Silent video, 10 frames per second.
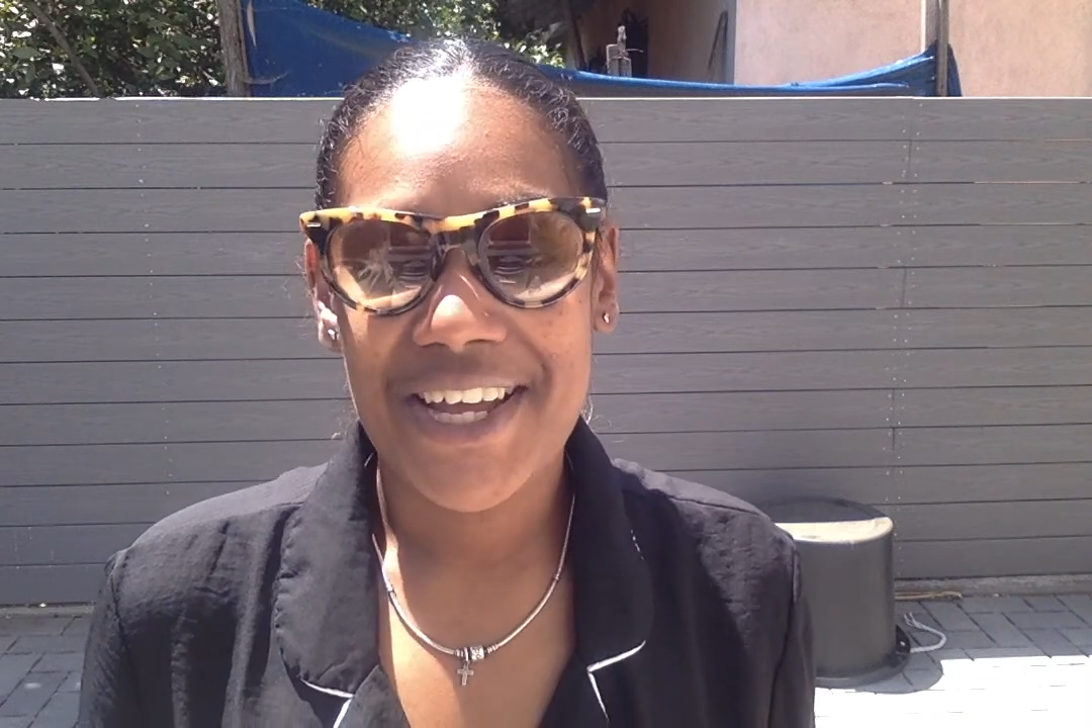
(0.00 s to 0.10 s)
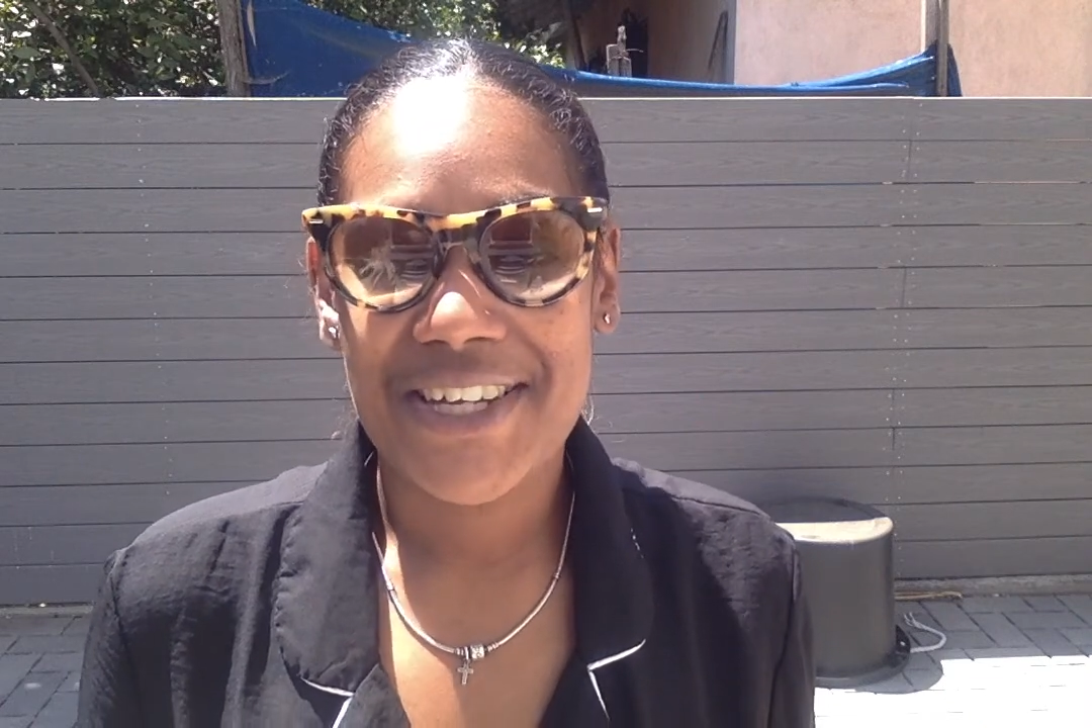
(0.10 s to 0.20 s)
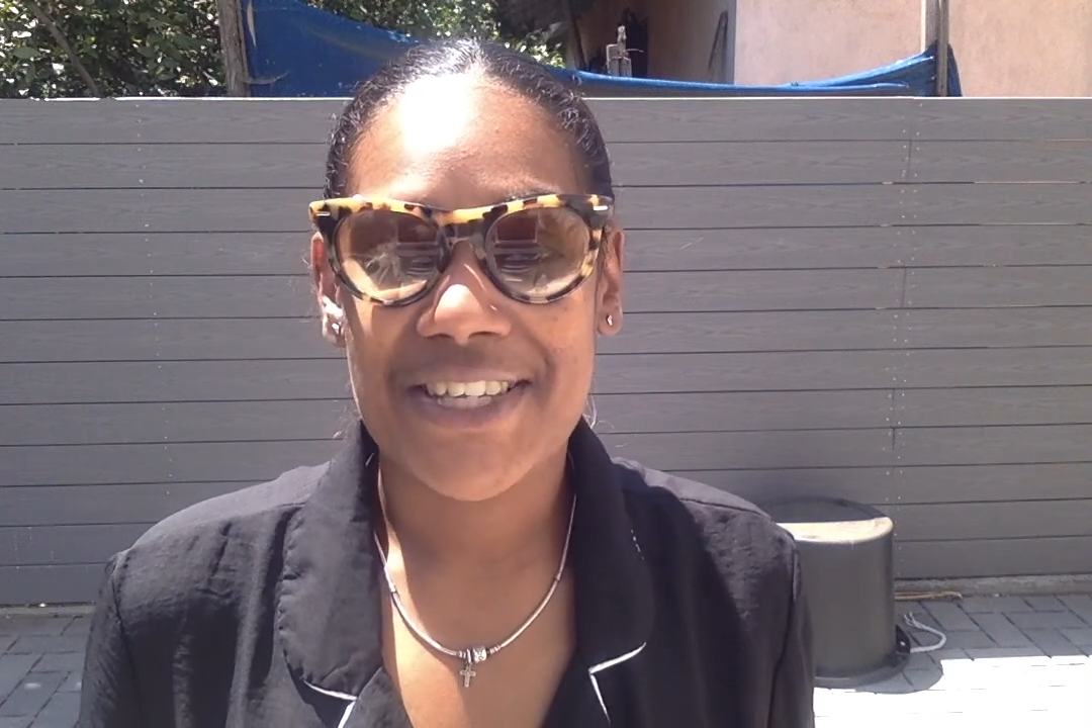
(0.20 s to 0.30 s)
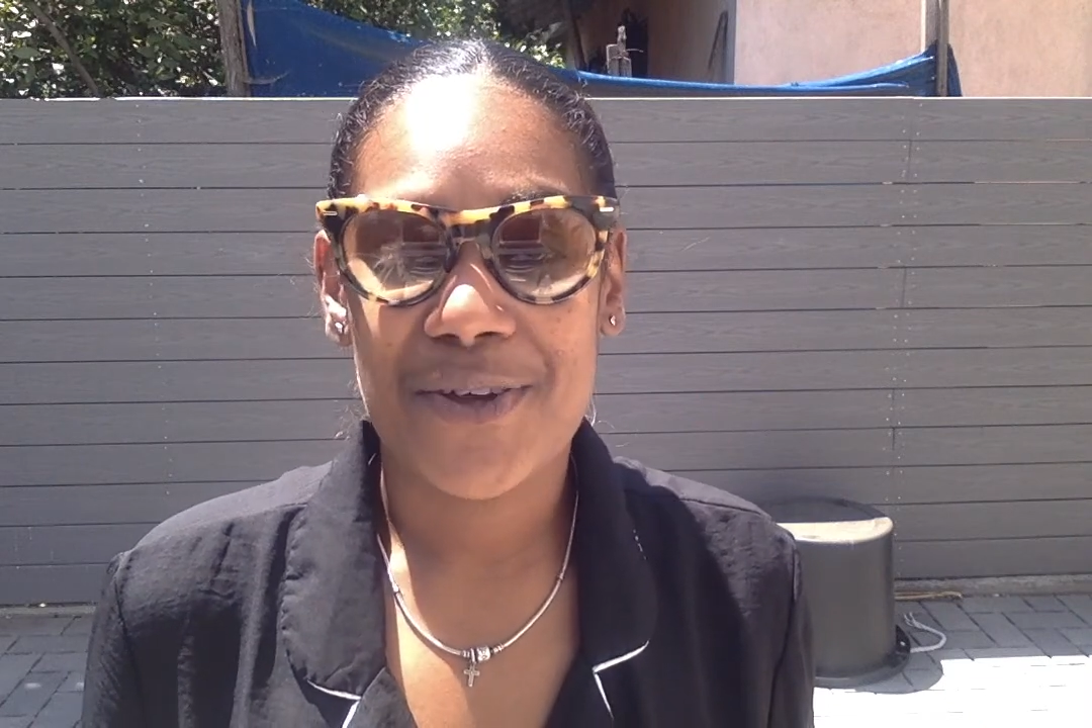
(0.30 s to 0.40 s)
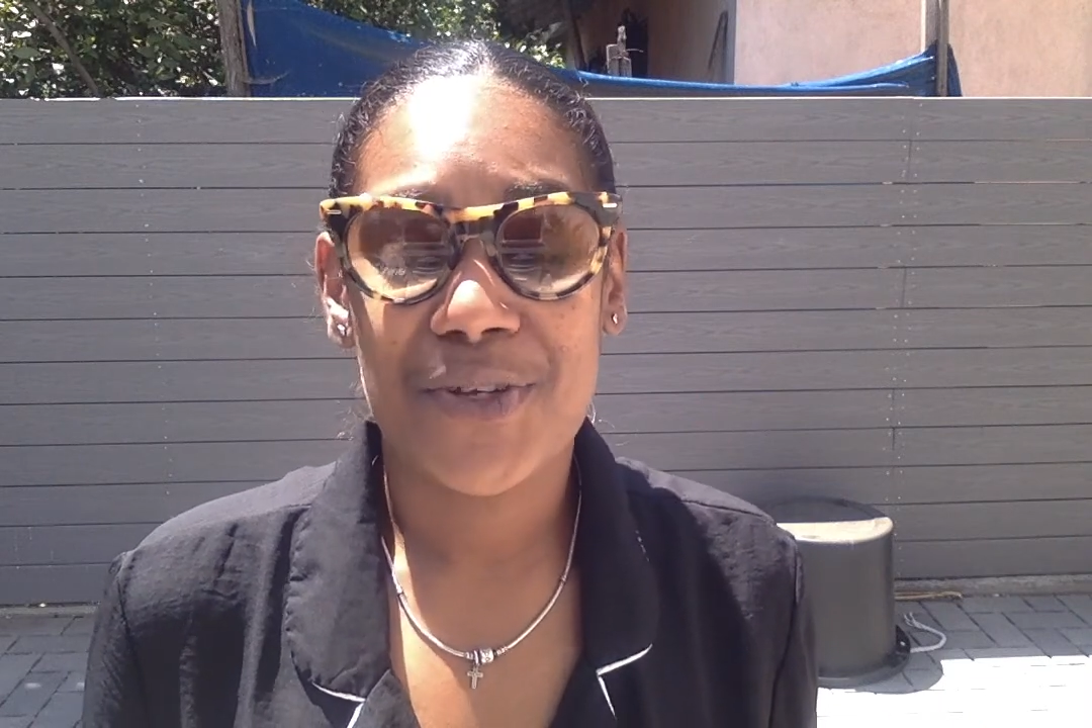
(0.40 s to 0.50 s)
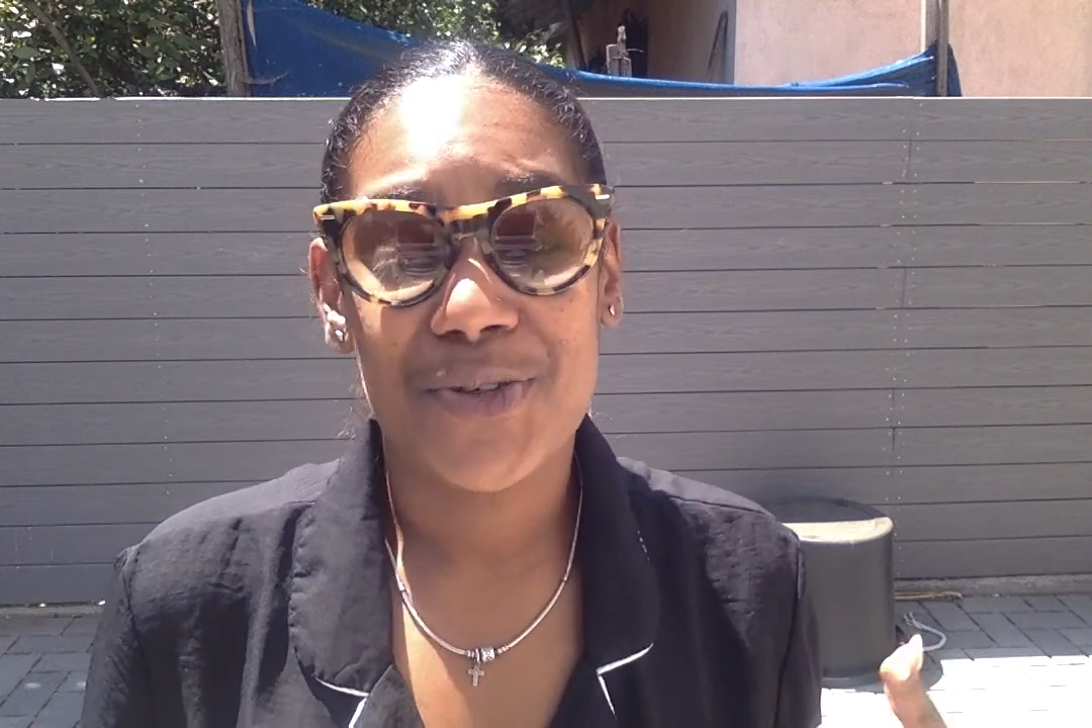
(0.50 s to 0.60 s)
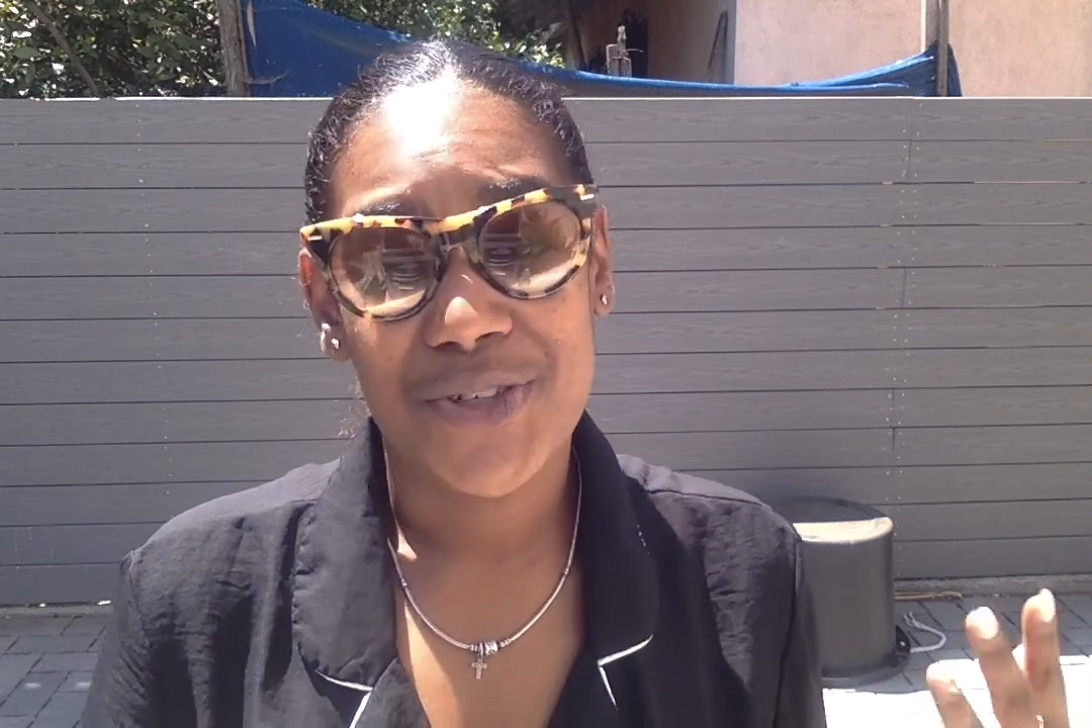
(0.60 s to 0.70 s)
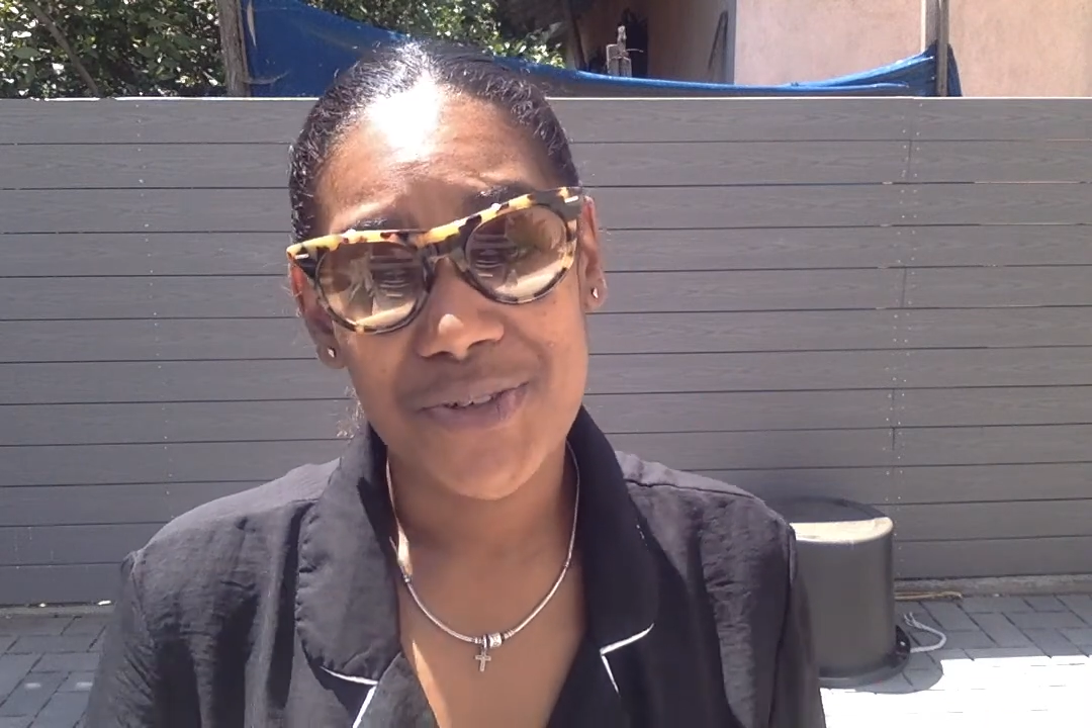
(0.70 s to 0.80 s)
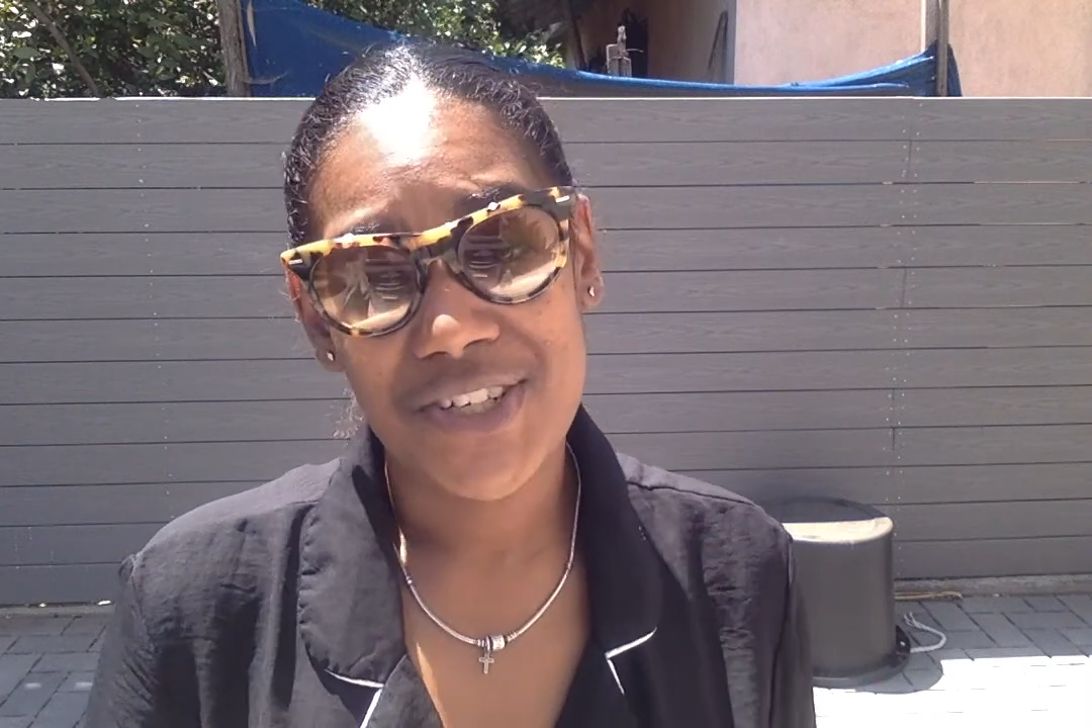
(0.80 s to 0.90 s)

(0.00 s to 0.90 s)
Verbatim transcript: So you do